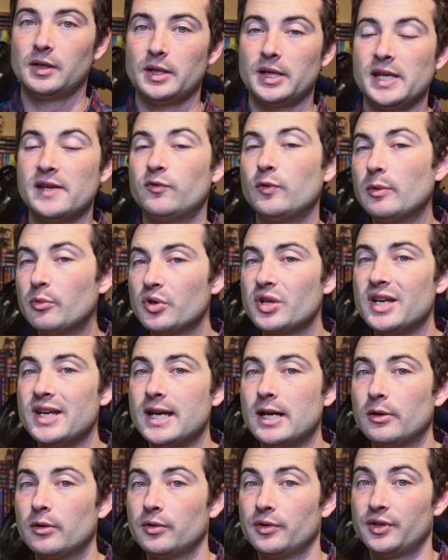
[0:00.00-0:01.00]
If we were to
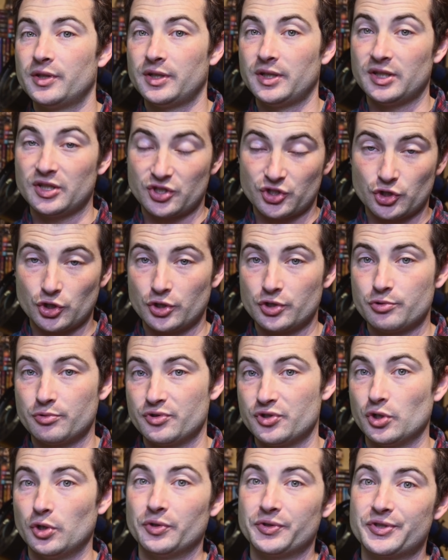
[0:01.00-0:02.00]
narrow the search
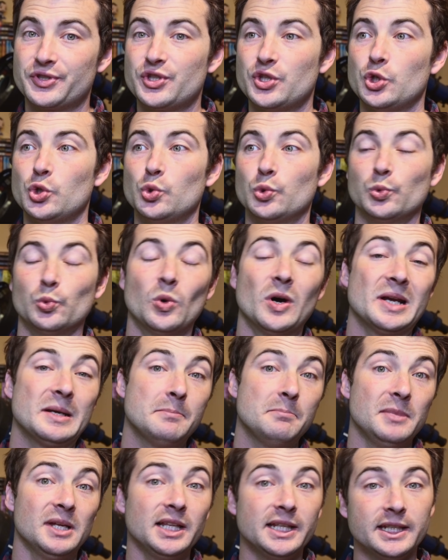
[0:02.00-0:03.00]
results to
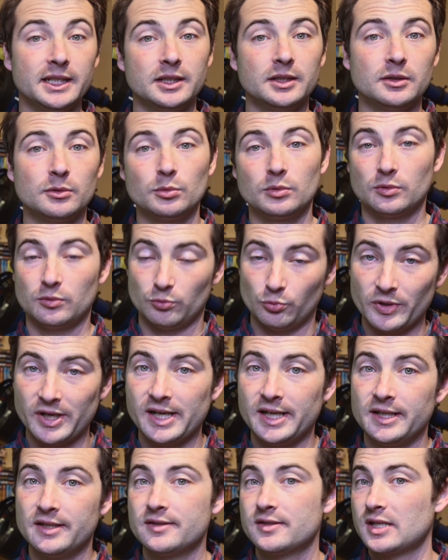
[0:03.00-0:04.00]
1 million
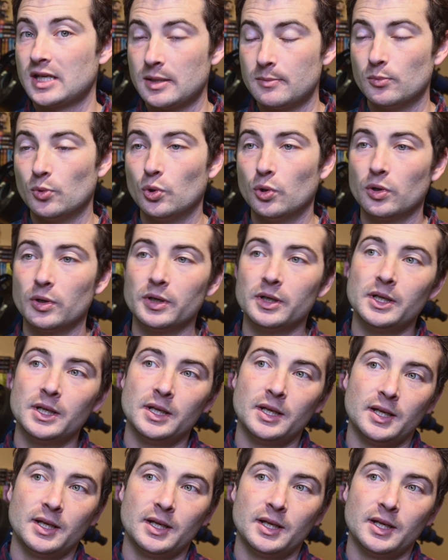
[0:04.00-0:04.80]
ratings and more,